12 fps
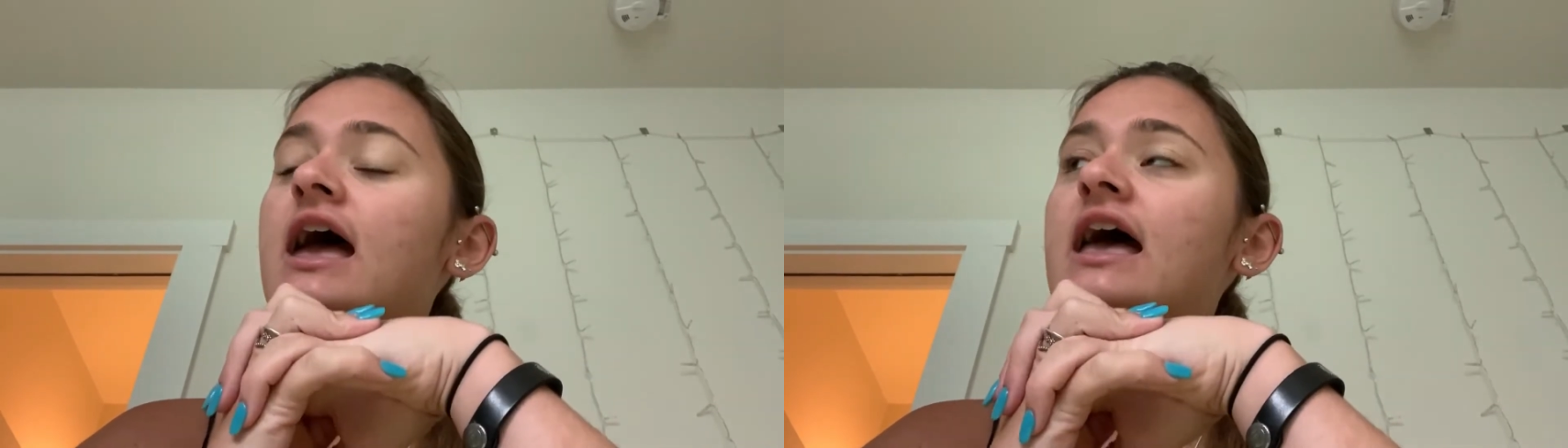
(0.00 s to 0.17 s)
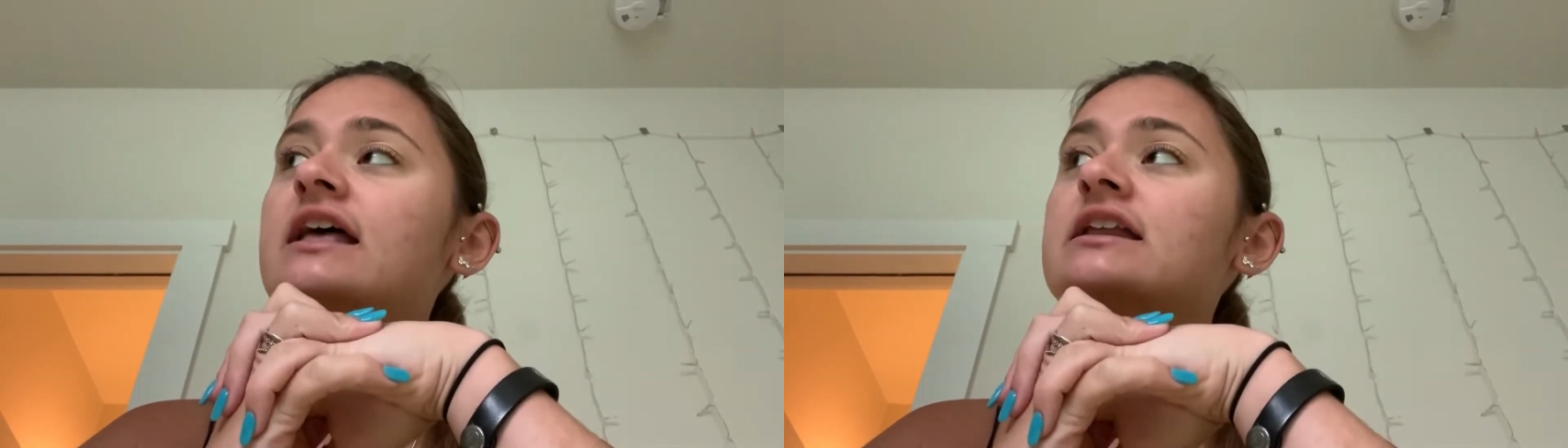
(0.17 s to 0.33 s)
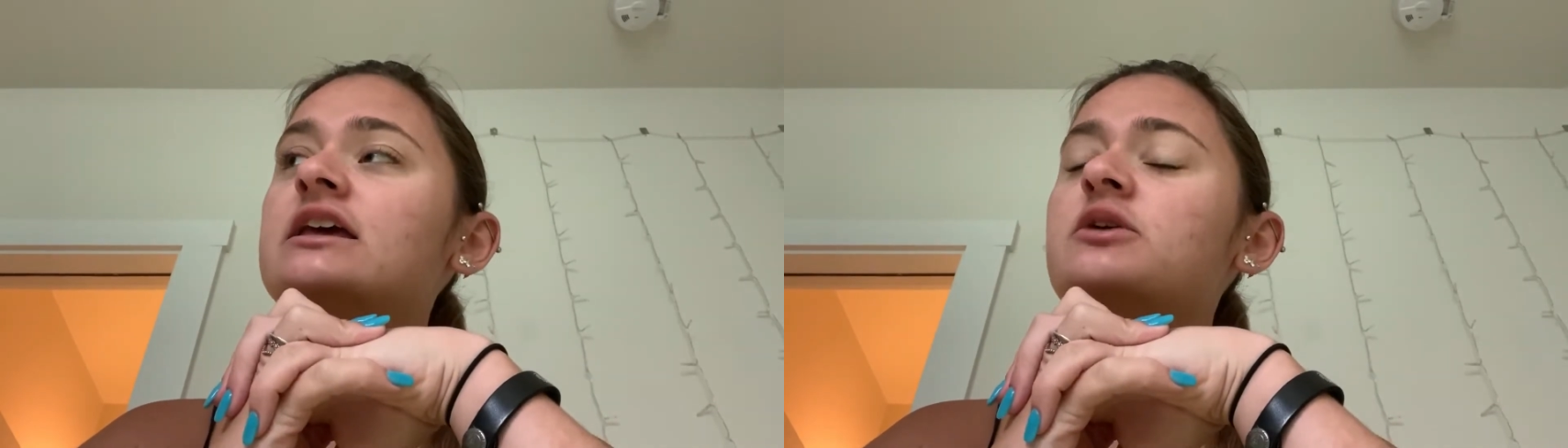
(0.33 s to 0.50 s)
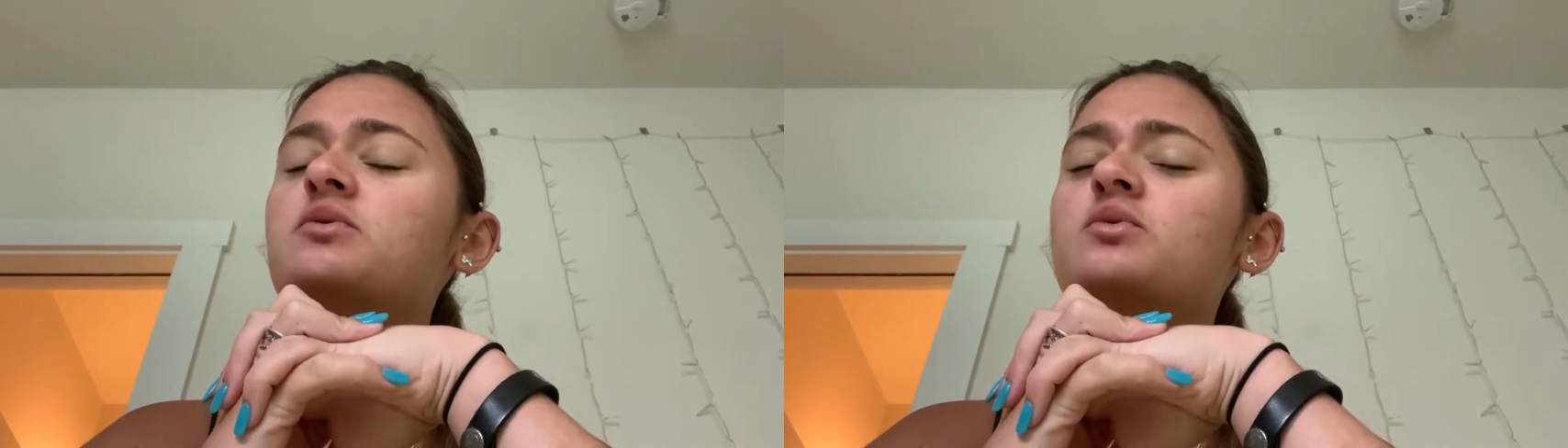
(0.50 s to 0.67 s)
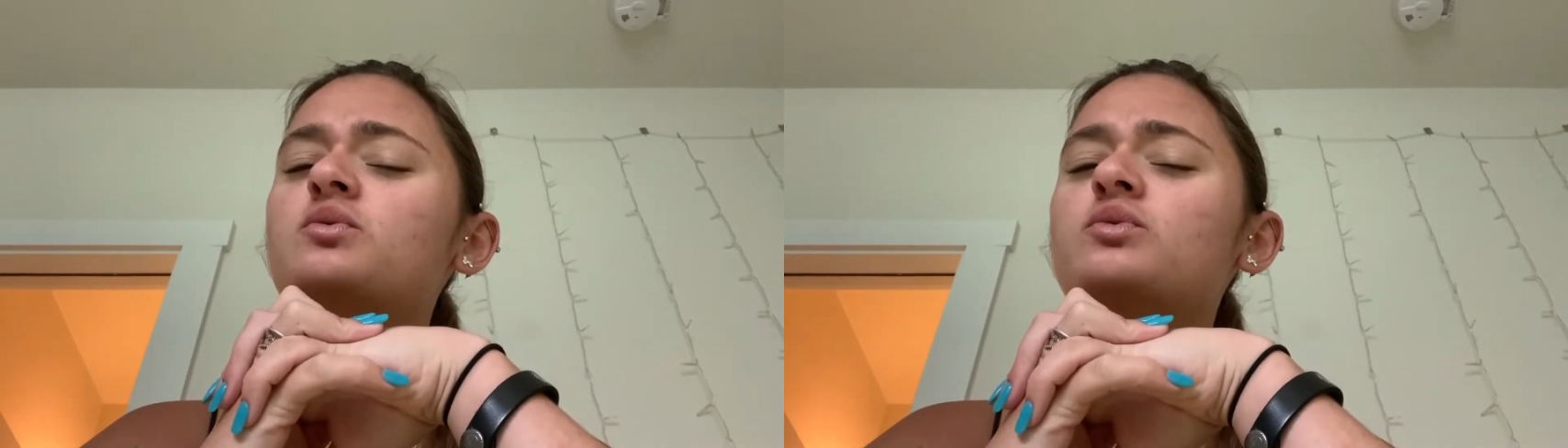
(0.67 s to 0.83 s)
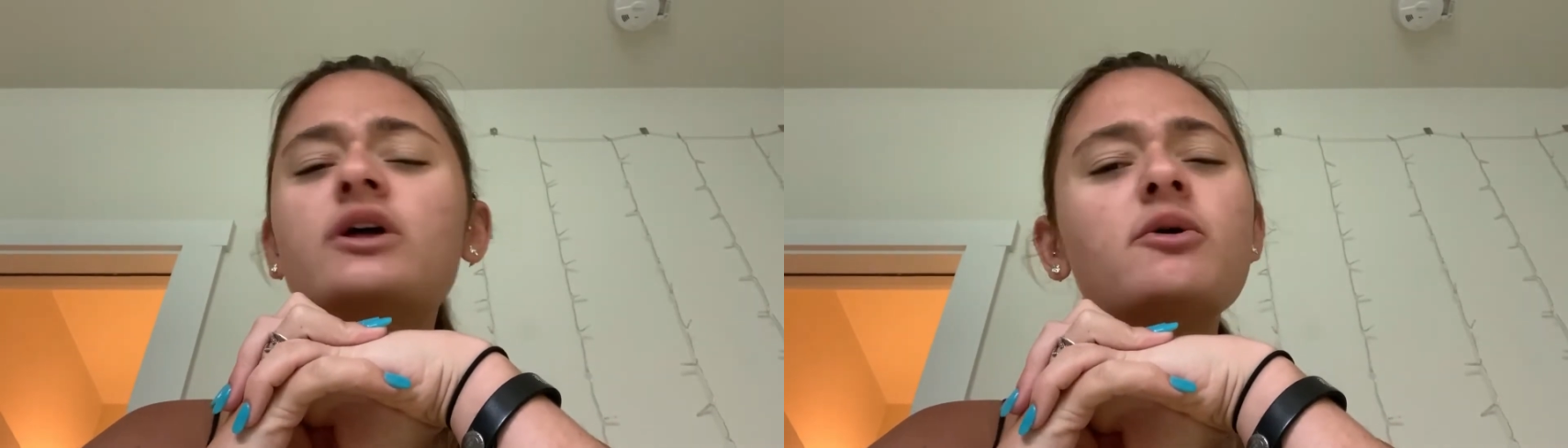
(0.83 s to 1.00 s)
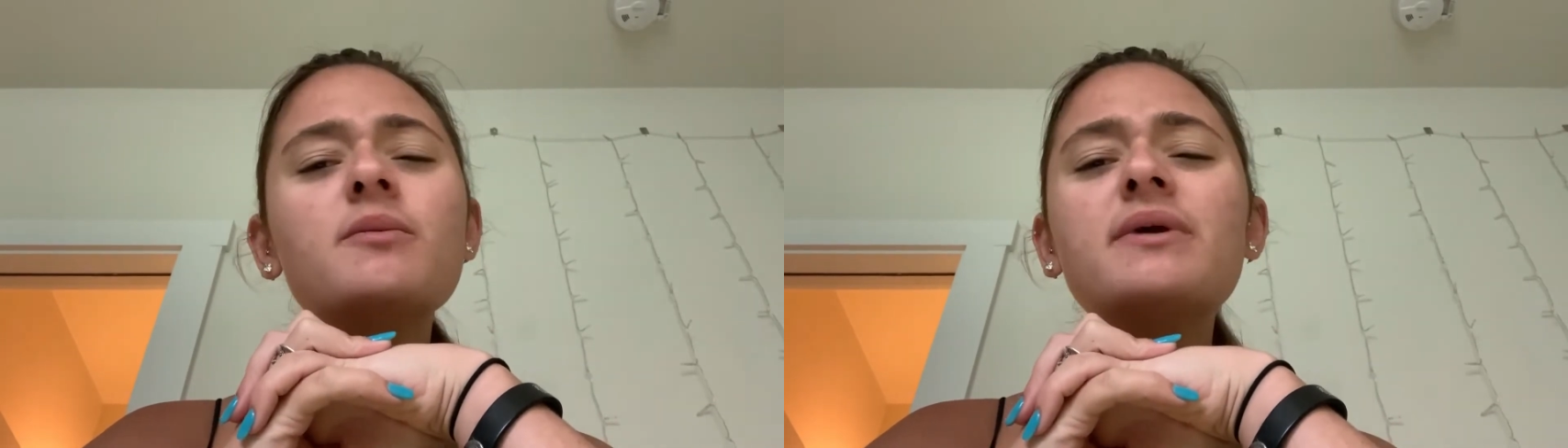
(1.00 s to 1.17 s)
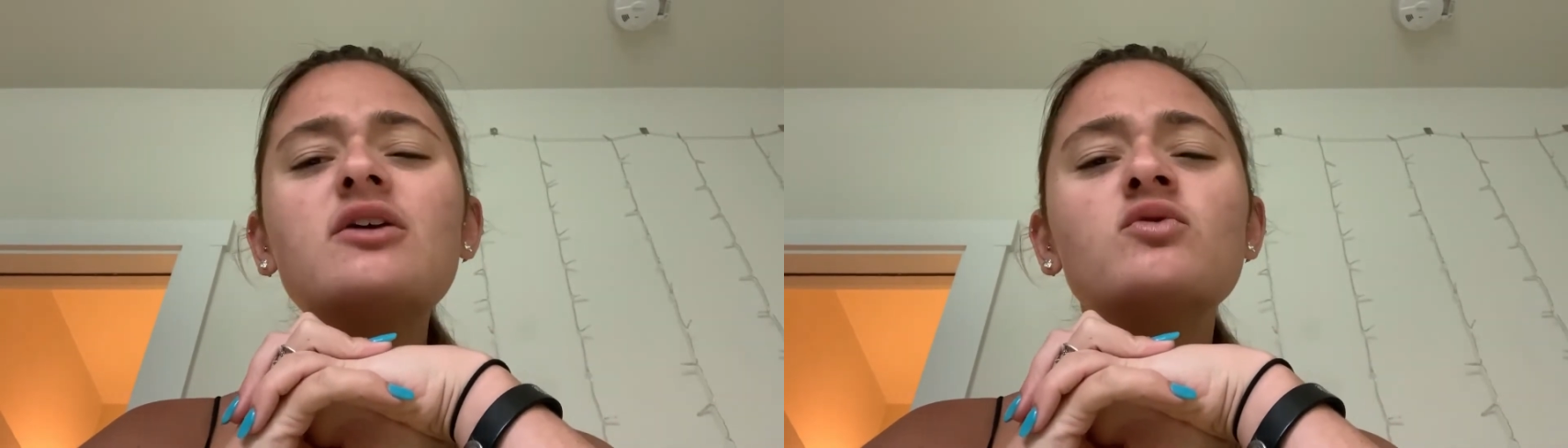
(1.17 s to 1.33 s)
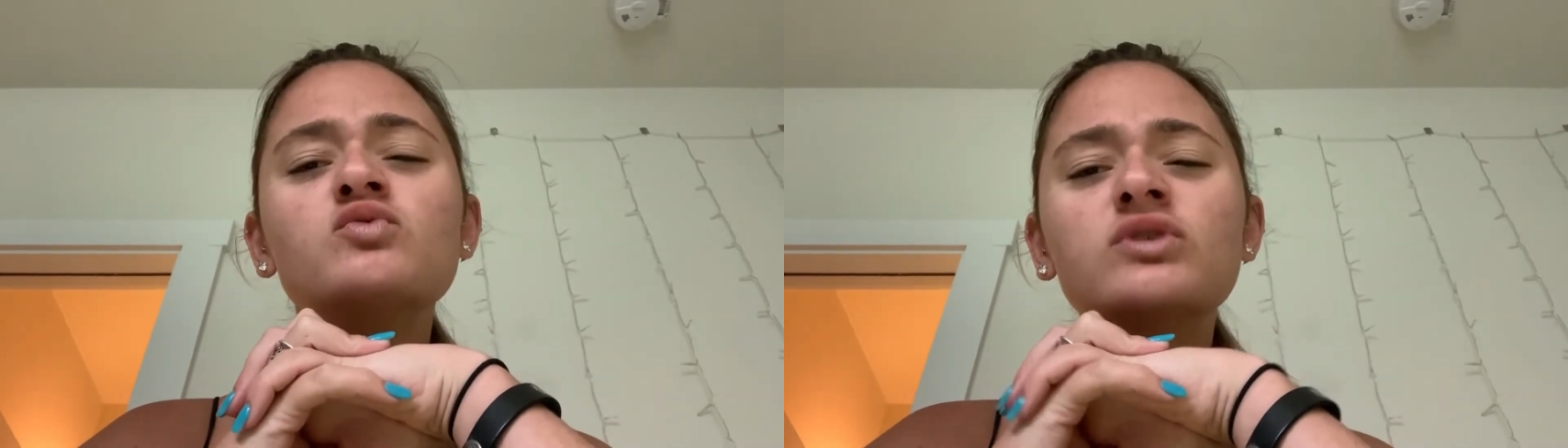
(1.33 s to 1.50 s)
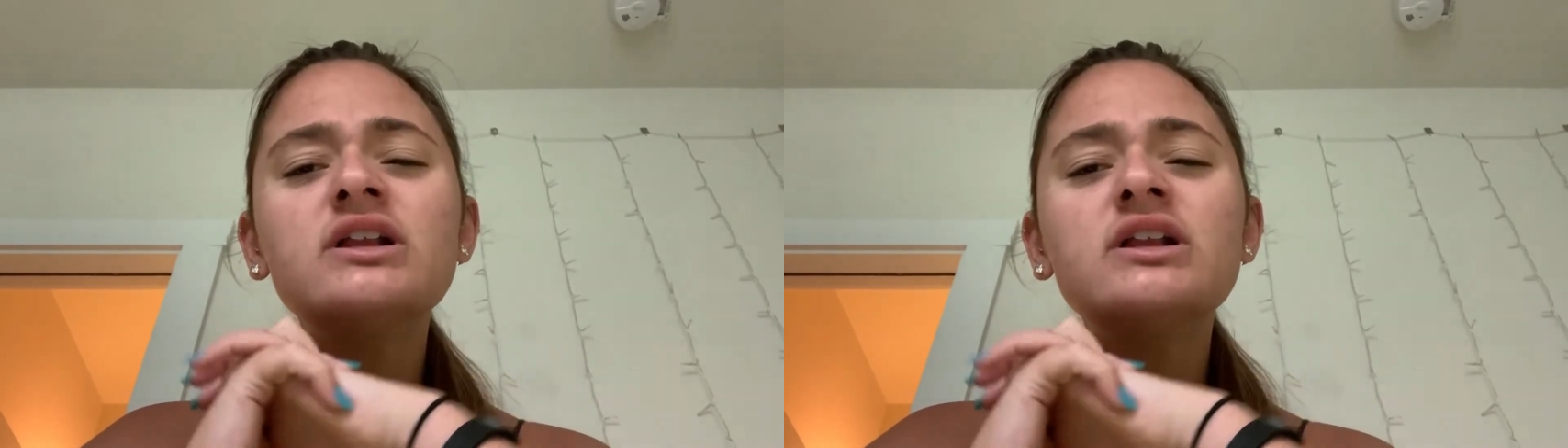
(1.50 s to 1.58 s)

And he they were being